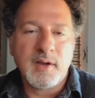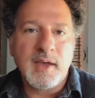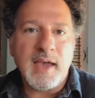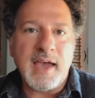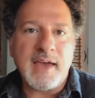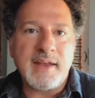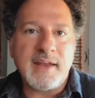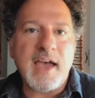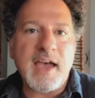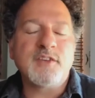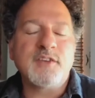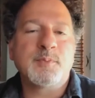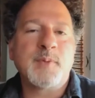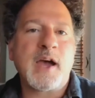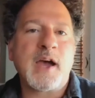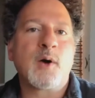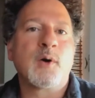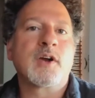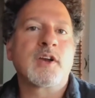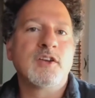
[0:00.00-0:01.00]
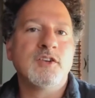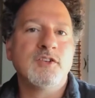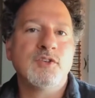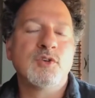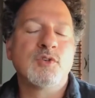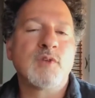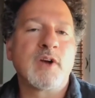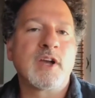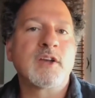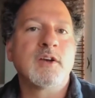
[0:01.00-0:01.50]
And as power, it can
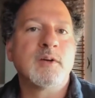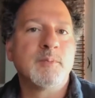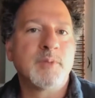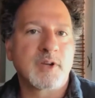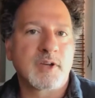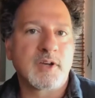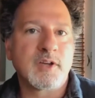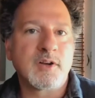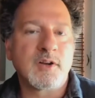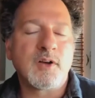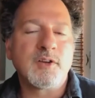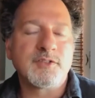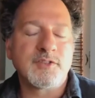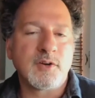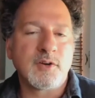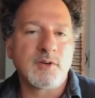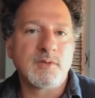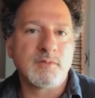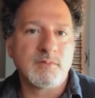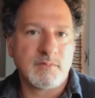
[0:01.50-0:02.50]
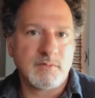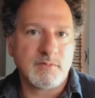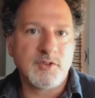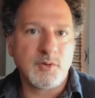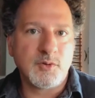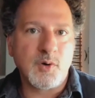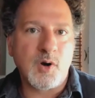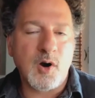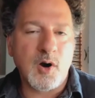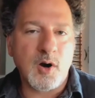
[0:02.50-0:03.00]
do great good, but can also
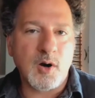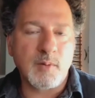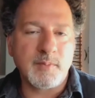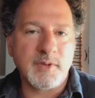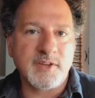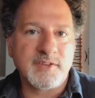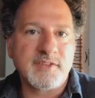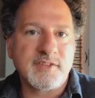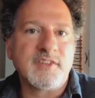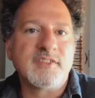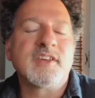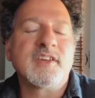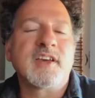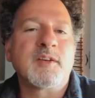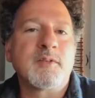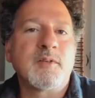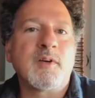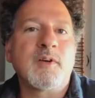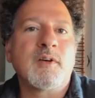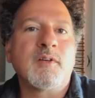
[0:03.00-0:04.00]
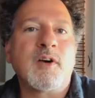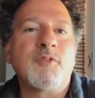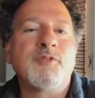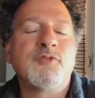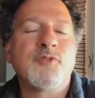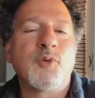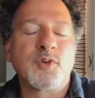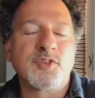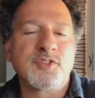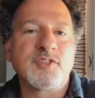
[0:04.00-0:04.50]
do harm. It's like a
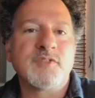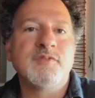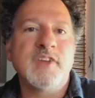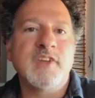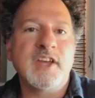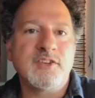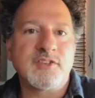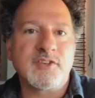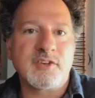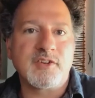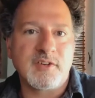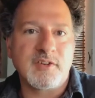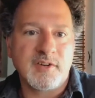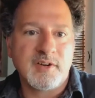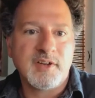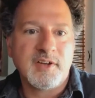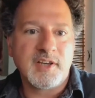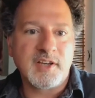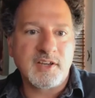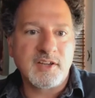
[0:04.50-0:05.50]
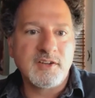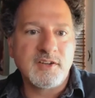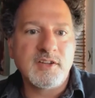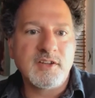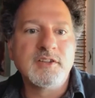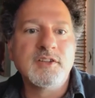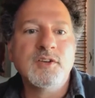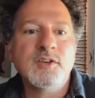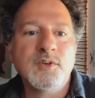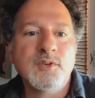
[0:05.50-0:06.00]
force of nature. It can
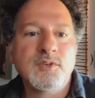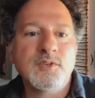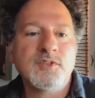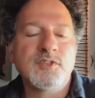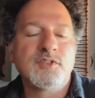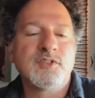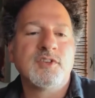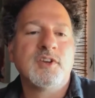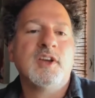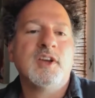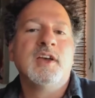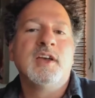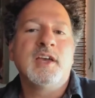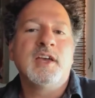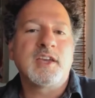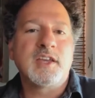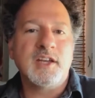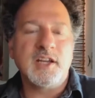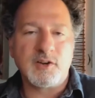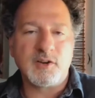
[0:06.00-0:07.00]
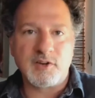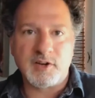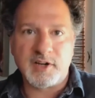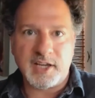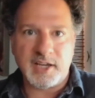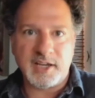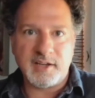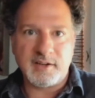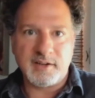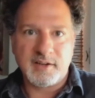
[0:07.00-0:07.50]
deluge, it can
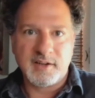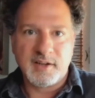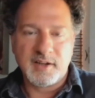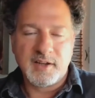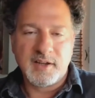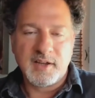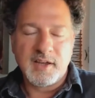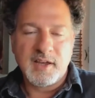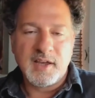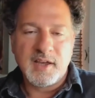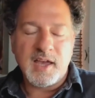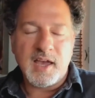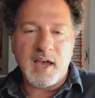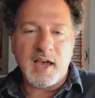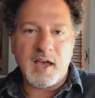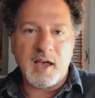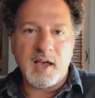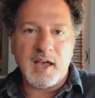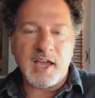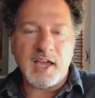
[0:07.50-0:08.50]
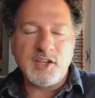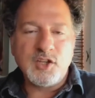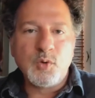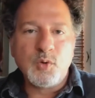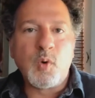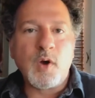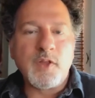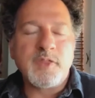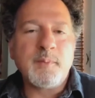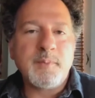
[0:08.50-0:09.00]
irrigate. And you
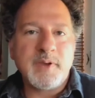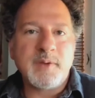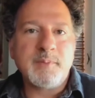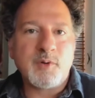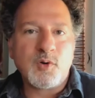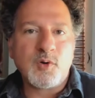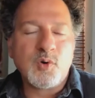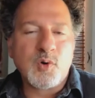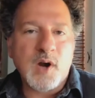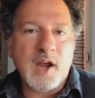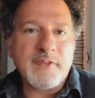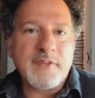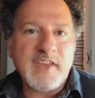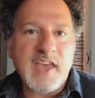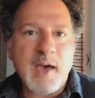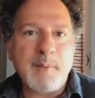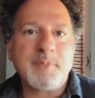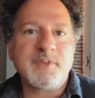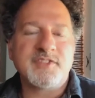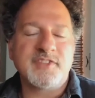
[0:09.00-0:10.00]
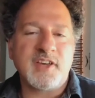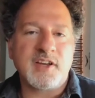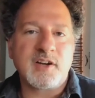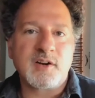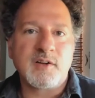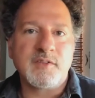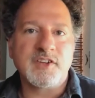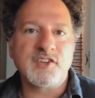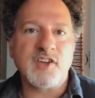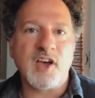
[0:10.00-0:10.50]
want the people who are at the
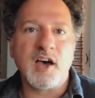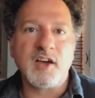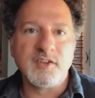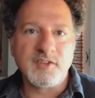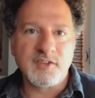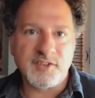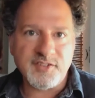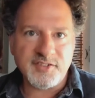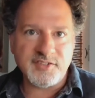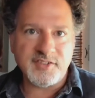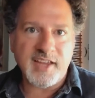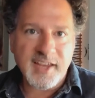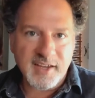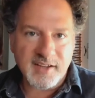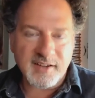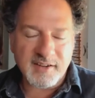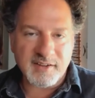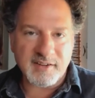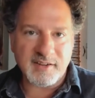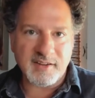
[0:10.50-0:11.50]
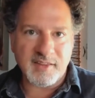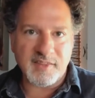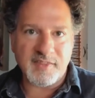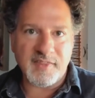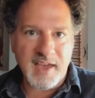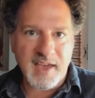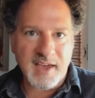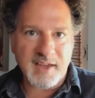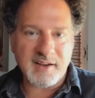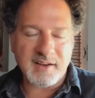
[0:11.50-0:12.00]
epicenter of it to understand
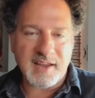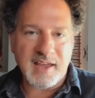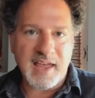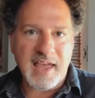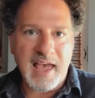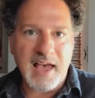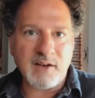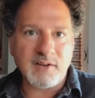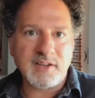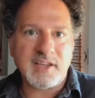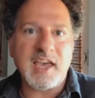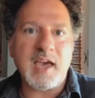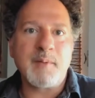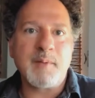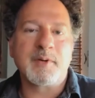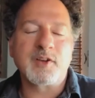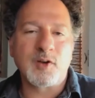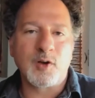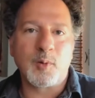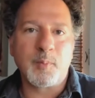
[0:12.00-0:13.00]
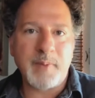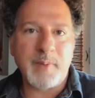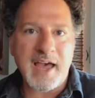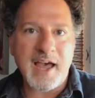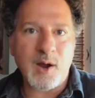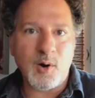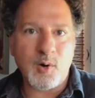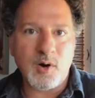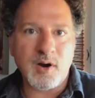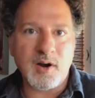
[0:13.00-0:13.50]
that alchemical
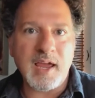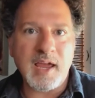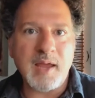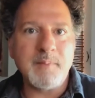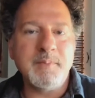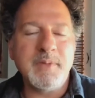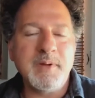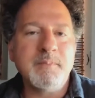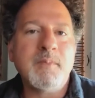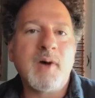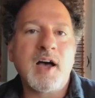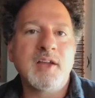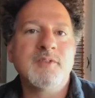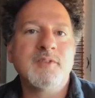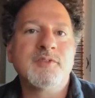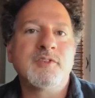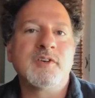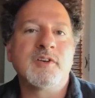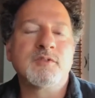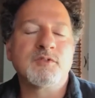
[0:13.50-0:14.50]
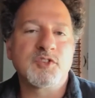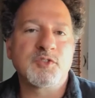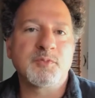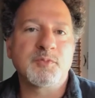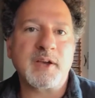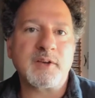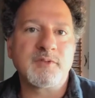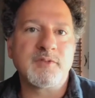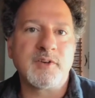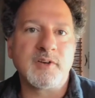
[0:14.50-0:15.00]
power and be mindful and
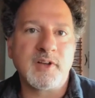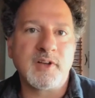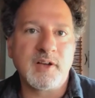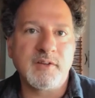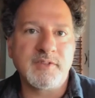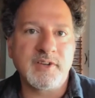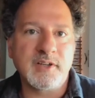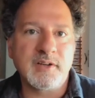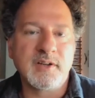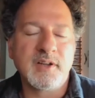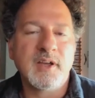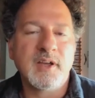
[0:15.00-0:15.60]
respectful of it.